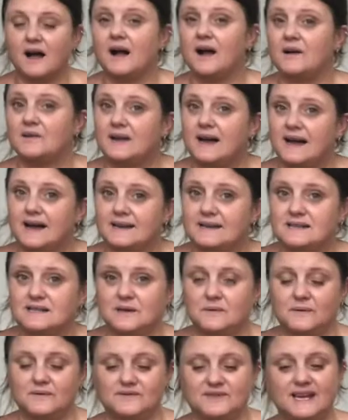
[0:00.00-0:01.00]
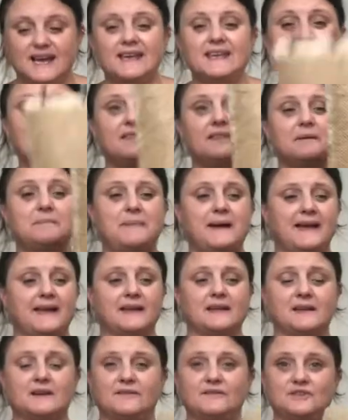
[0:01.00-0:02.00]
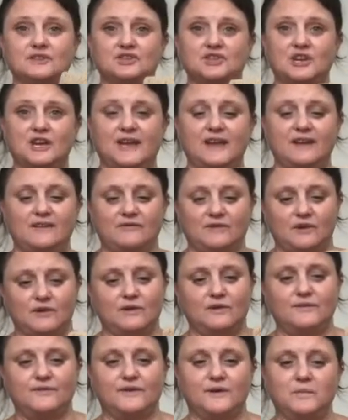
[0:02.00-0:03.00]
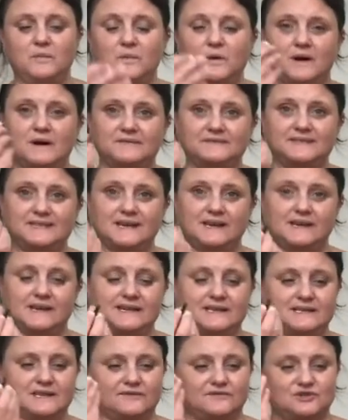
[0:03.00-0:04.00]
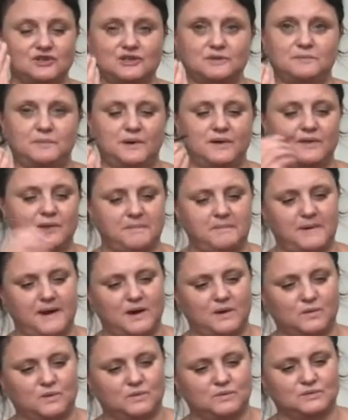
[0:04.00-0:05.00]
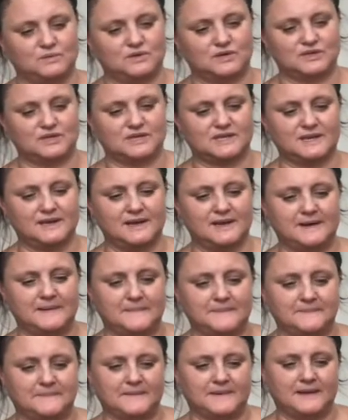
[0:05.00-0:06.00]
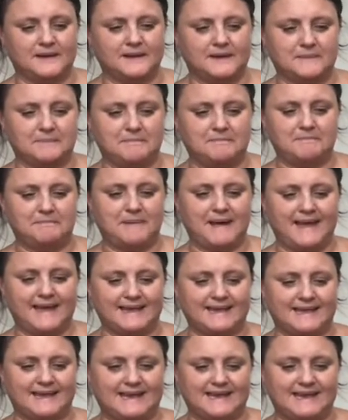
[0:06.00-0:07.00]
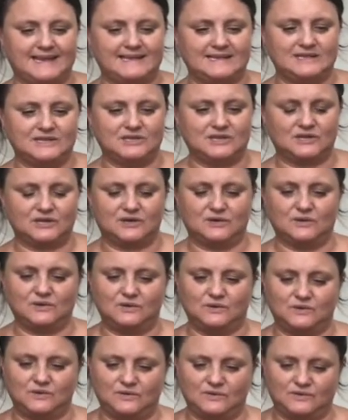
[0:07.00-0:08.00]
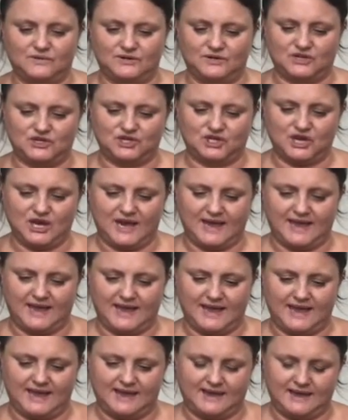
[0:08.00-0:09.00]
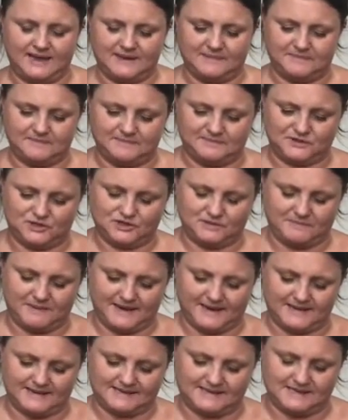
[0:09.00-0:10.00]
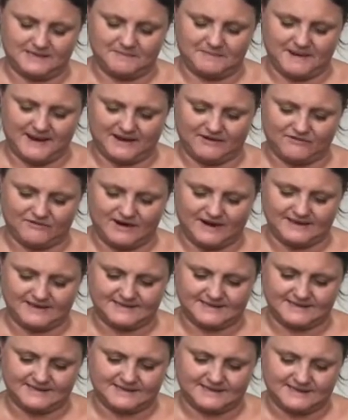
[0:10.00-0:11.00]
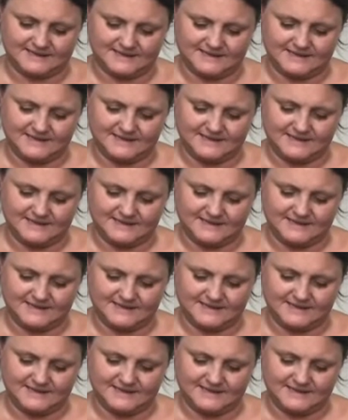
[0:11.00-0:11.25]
Okay, so I've taken the back of the chair off, and what I've done is I've just put the bolts back into the chair, just back into the backrest.